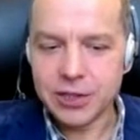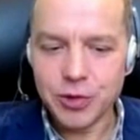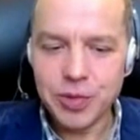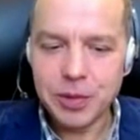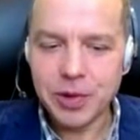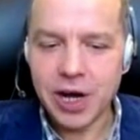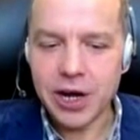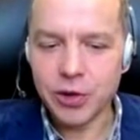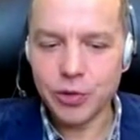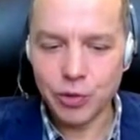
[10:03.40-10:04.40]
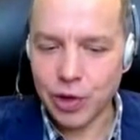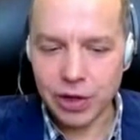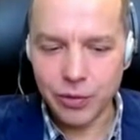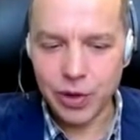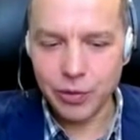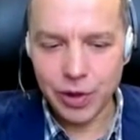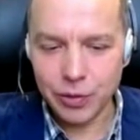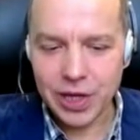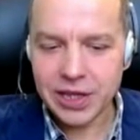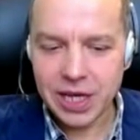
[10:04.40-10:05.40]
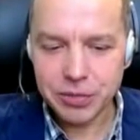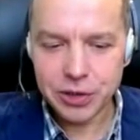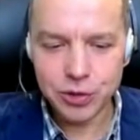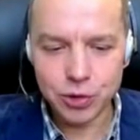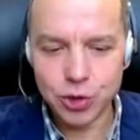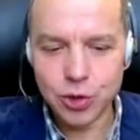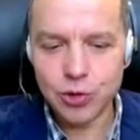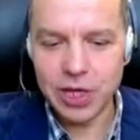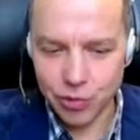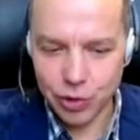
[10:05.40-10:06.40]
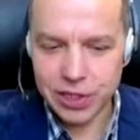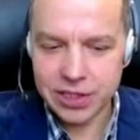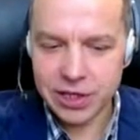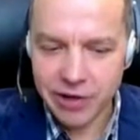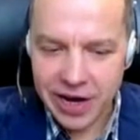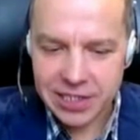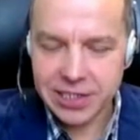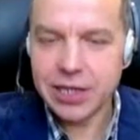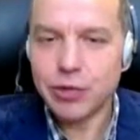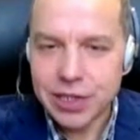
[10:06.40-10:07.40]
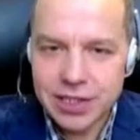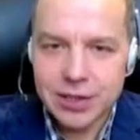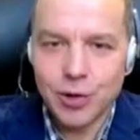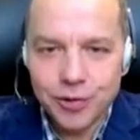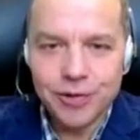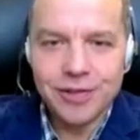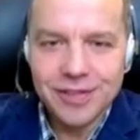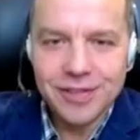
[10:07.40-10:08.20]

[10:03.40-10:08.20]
Uh, some people argue, well, we, we, we, attempted to show them what is the right sequence of.